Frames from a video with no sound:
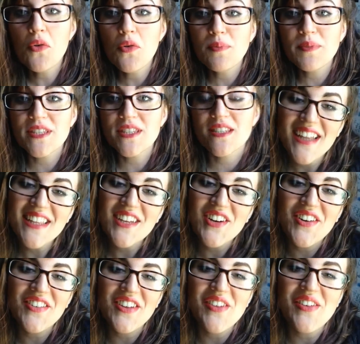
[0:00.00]
Oops!
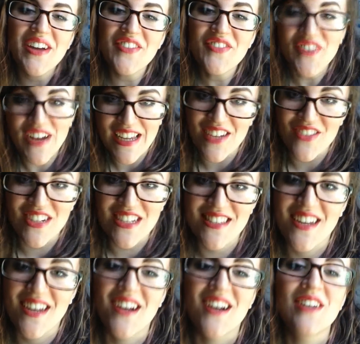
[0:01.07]
Hello everyone, Frankie
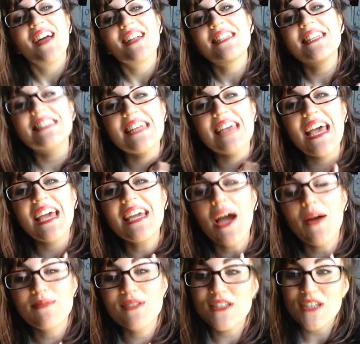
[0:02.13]
Reese here.
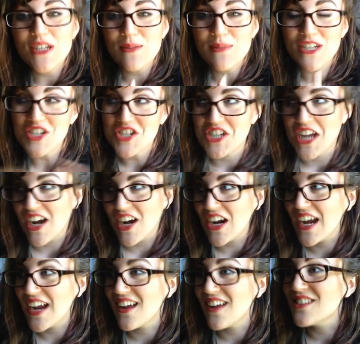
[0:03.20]
Today I'm just gonna be
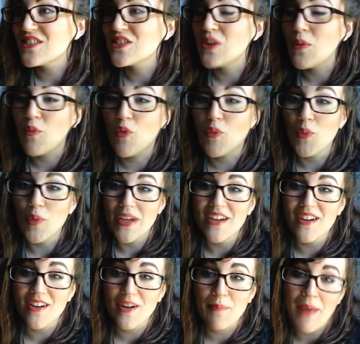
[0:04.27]
sharing some
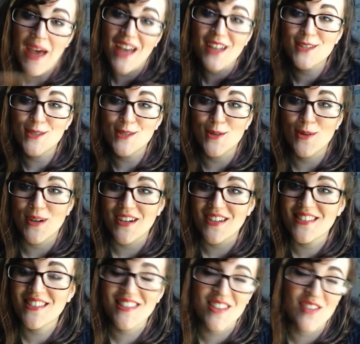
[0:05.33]
weird pet
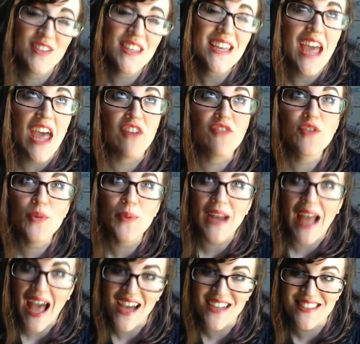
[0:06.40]
stories because I feel like
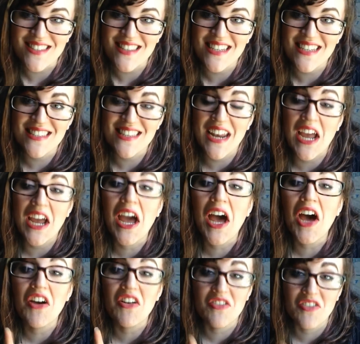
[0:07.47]
everyone has these and I
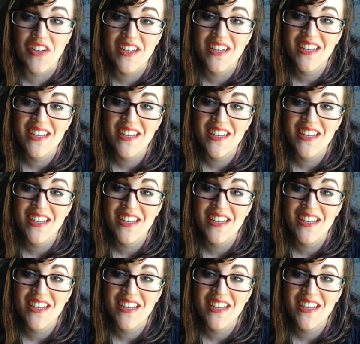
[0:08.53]
have